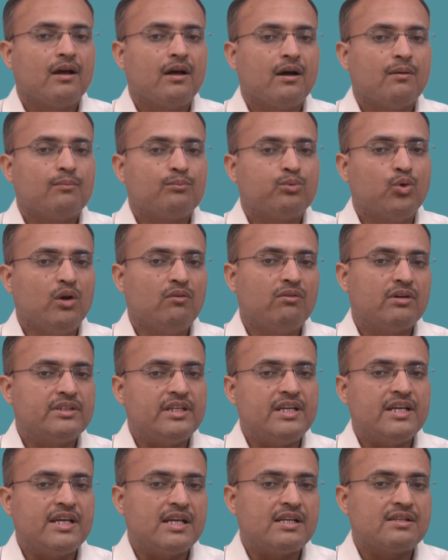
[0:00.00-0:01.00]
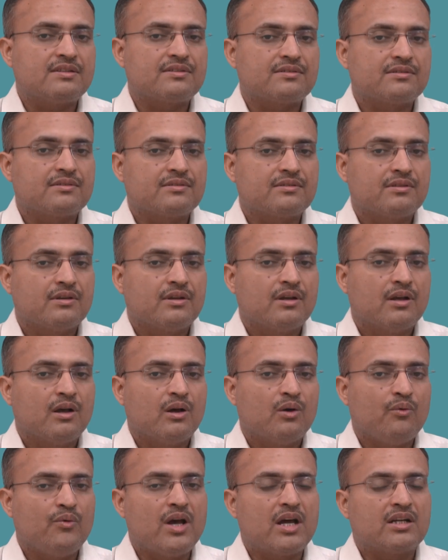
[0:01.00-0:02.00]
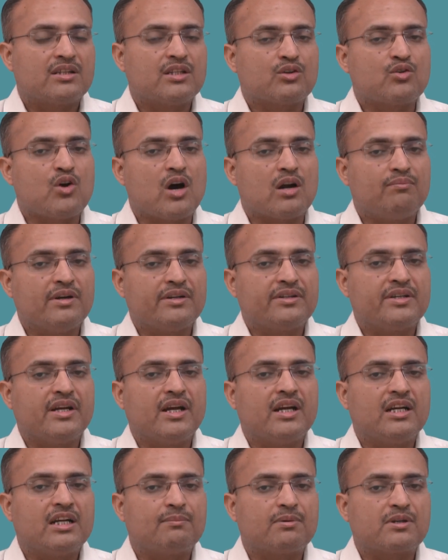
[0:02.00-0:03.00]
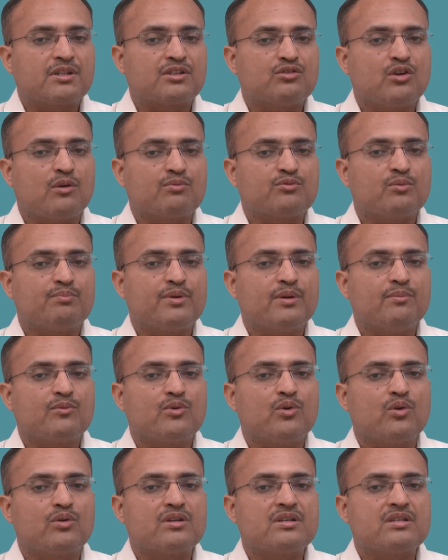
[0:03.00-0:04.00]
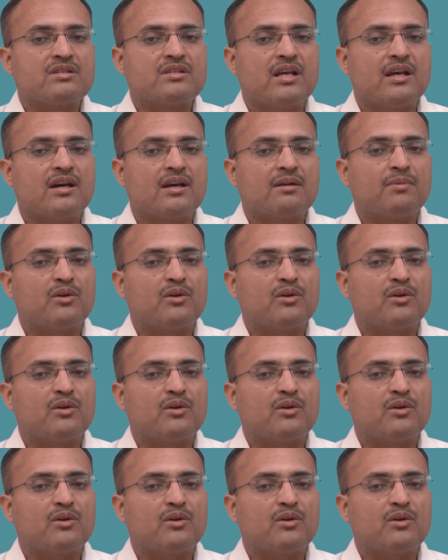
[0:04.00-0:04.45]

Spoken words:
Phulvati case, where the conflicting interpretation of Supreme Court is there,